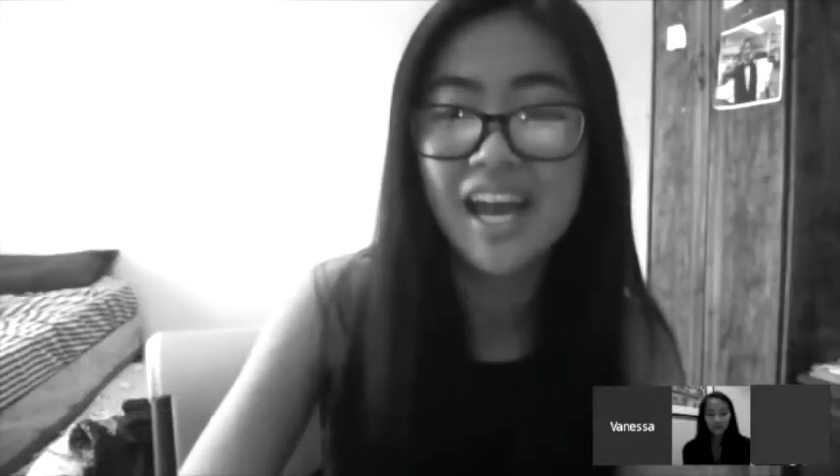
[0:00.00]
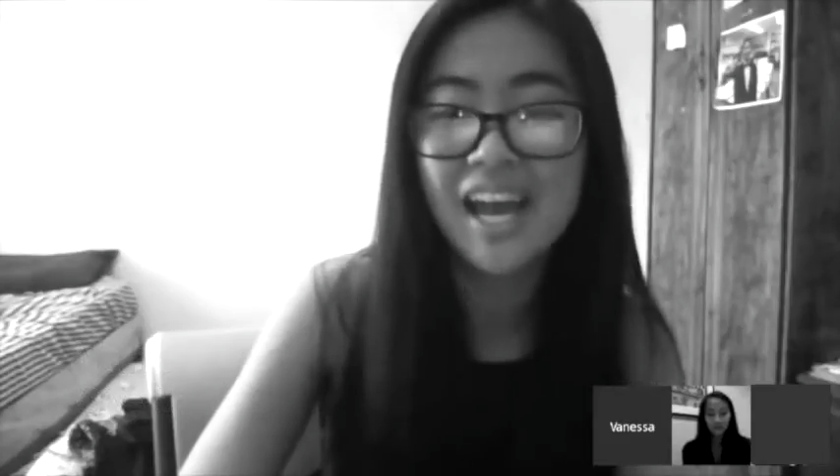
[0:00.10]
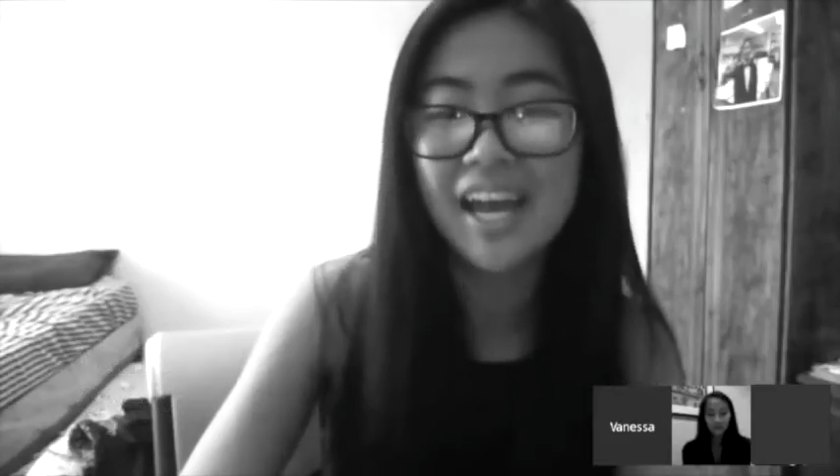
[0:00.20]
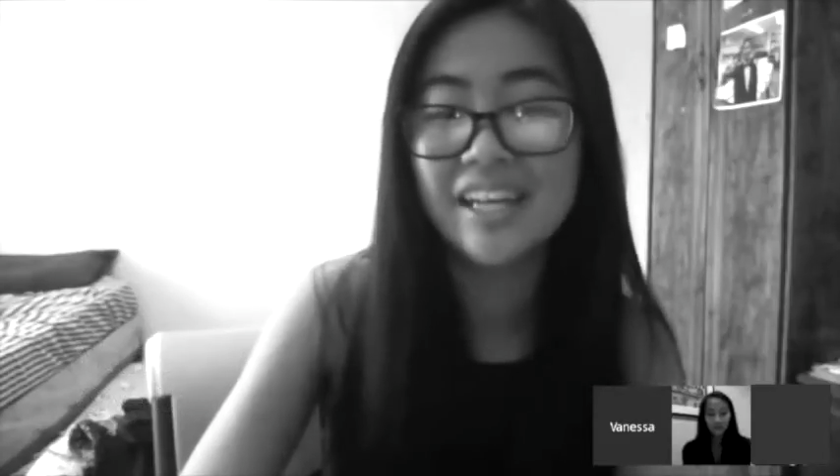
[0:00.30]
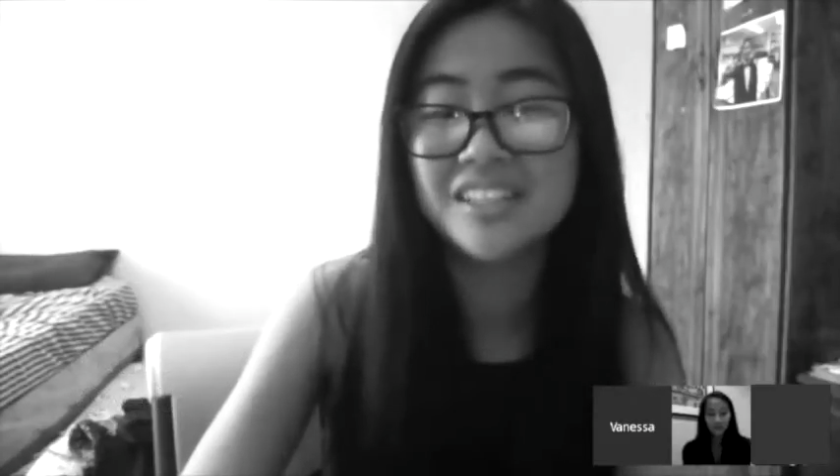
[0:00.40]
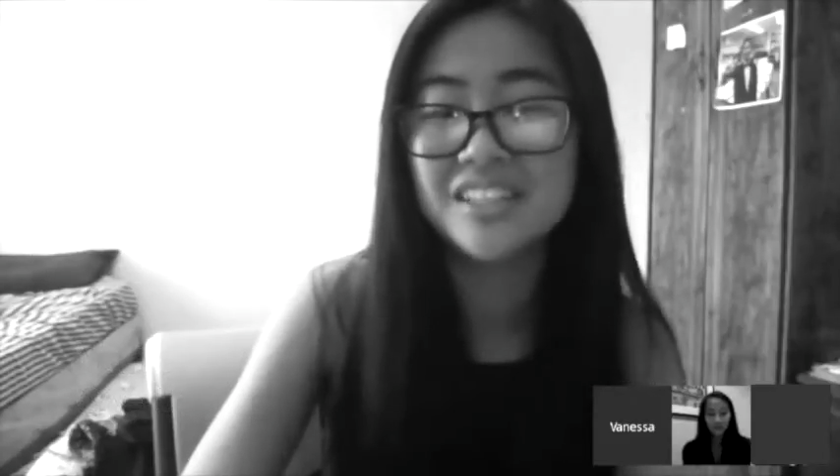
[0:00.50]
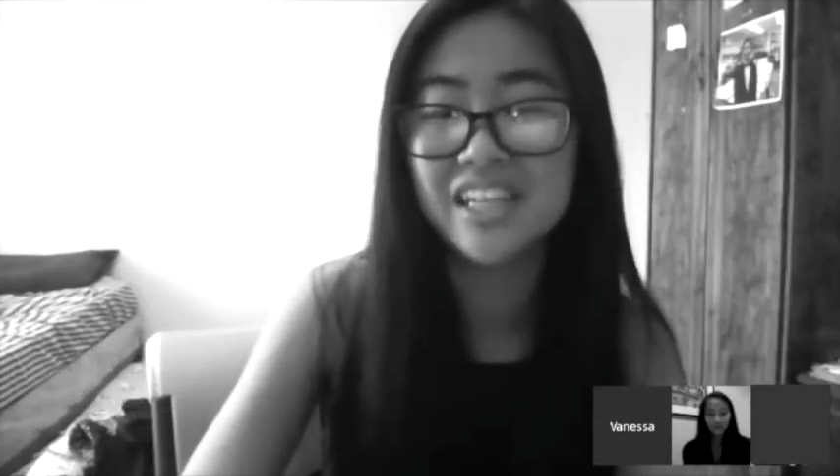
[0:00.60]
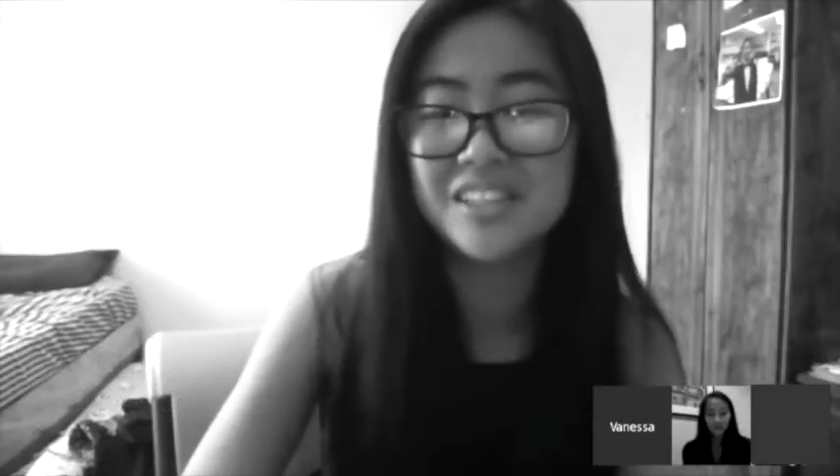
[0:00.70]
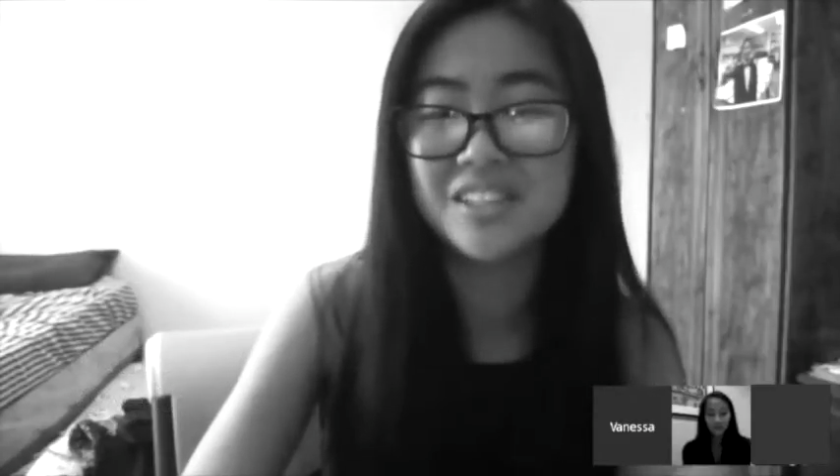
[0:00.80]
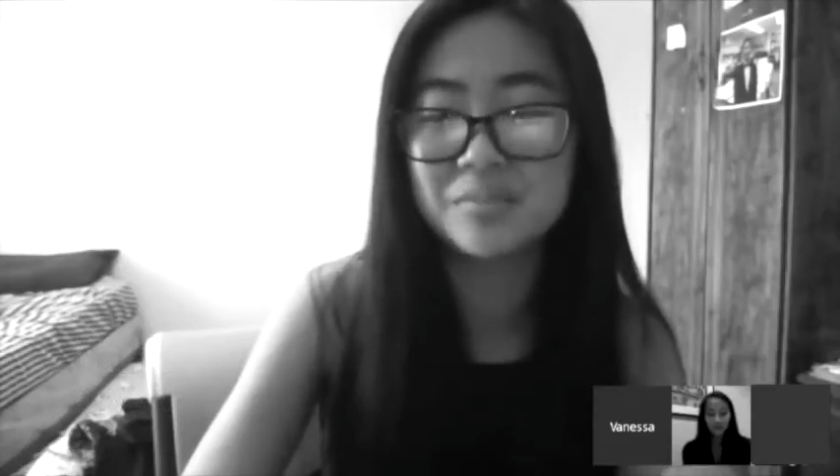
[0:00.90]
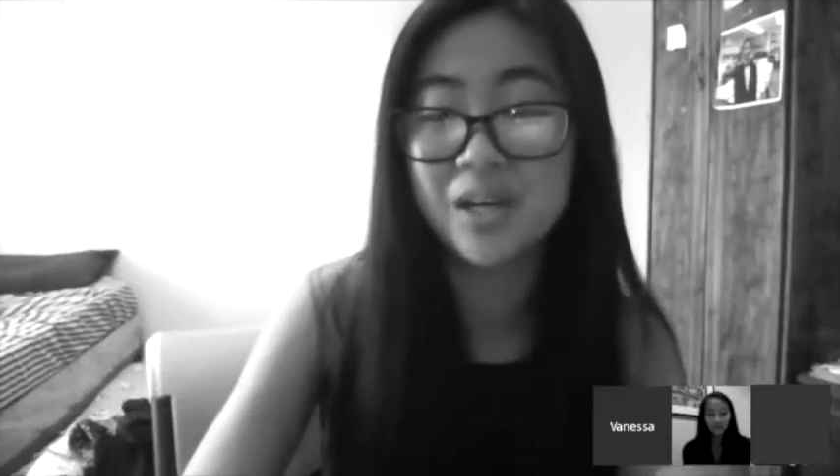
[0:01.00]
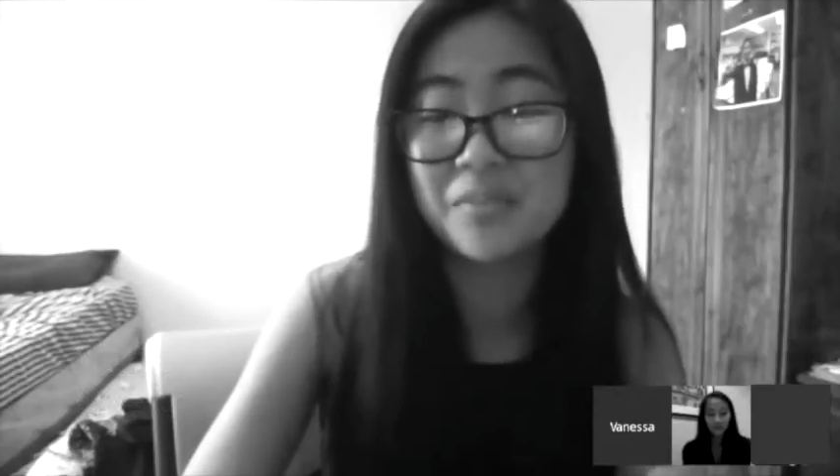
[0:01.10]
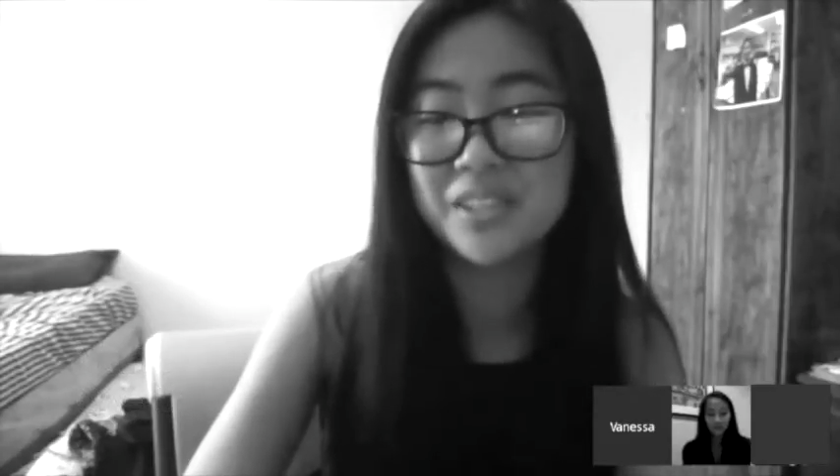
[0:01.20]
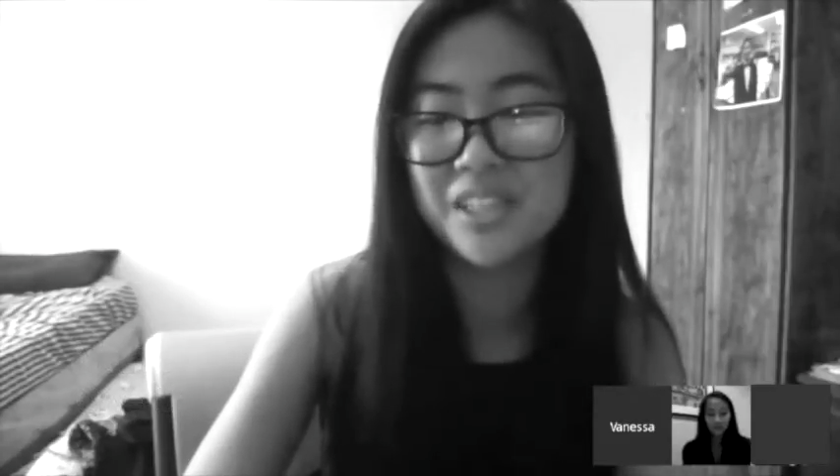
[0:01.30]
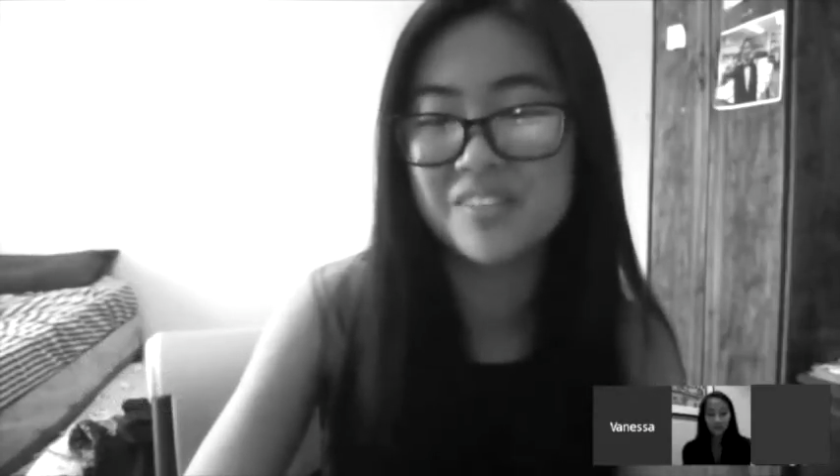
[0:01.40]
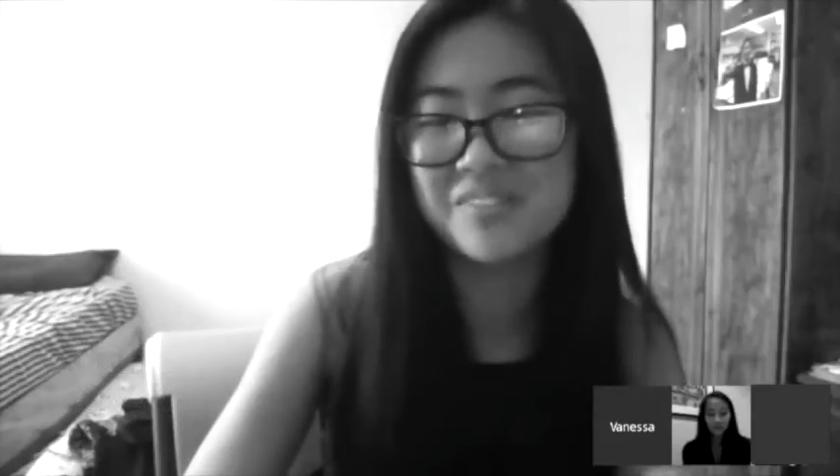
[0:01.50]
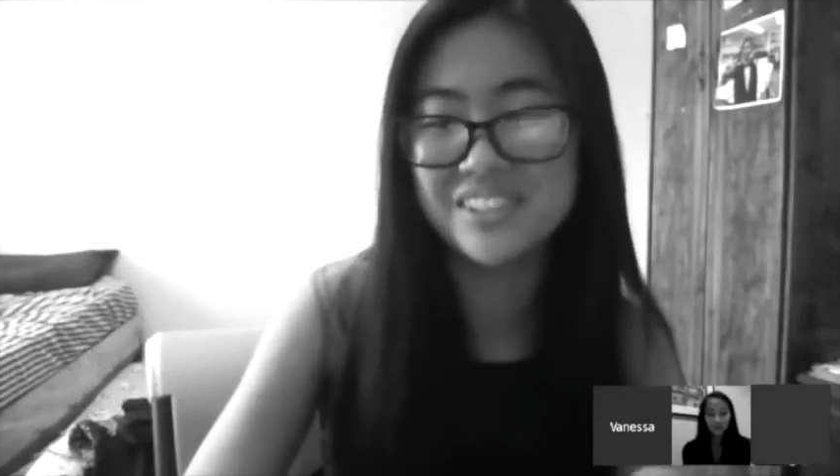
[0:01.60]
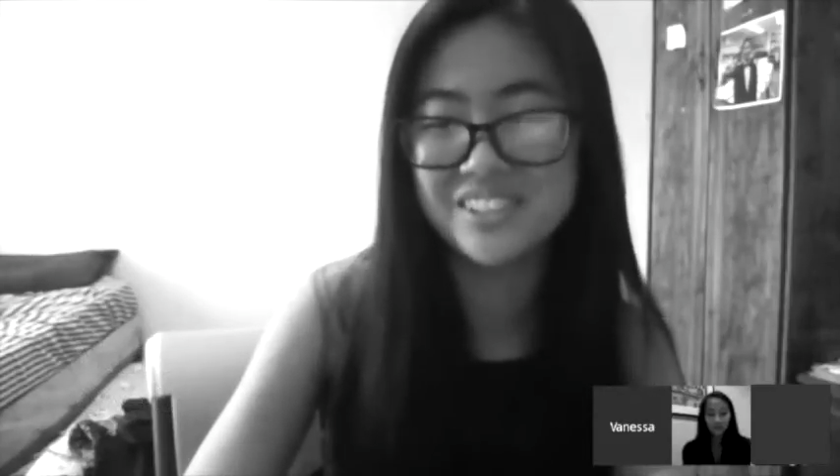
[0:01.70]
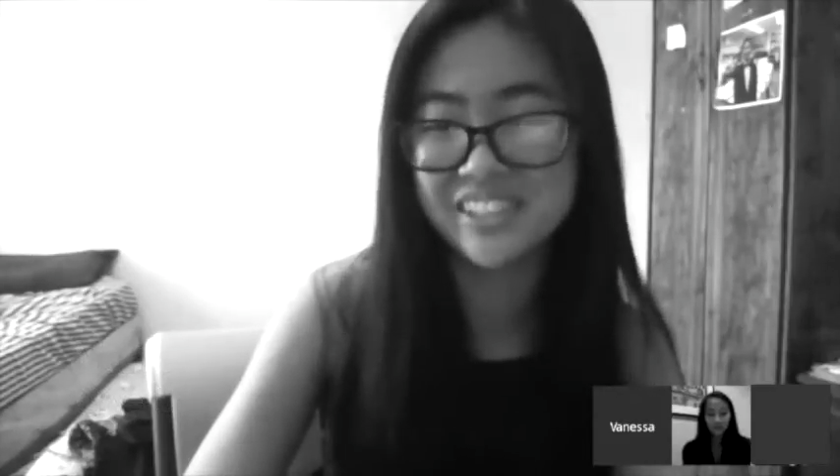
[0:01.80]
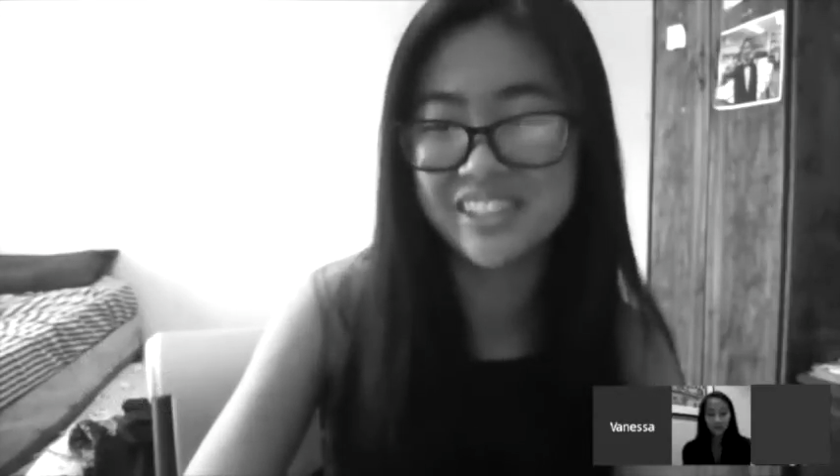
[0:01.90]
and educates the public on
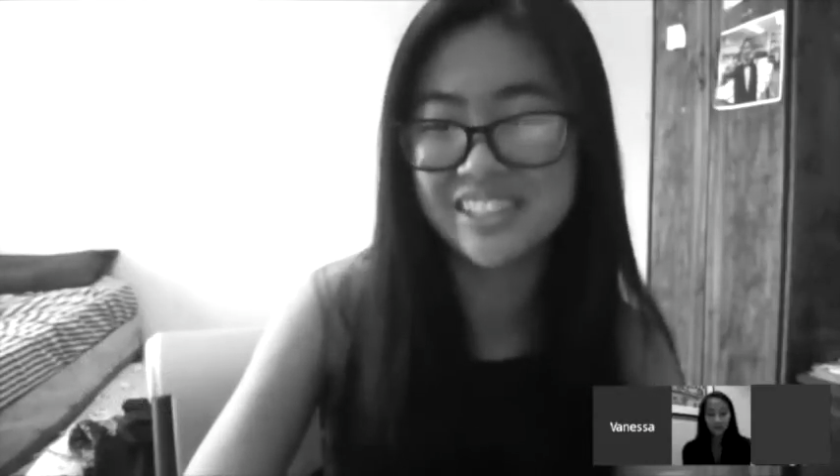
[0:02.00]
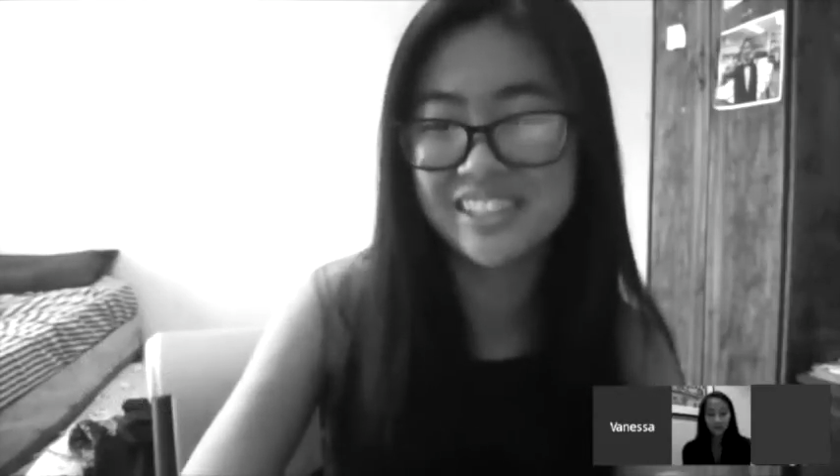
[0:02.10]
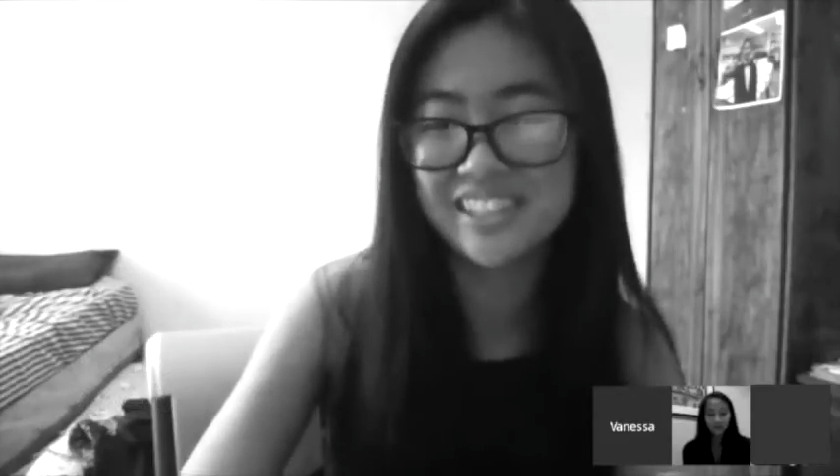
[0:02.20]
menstruation.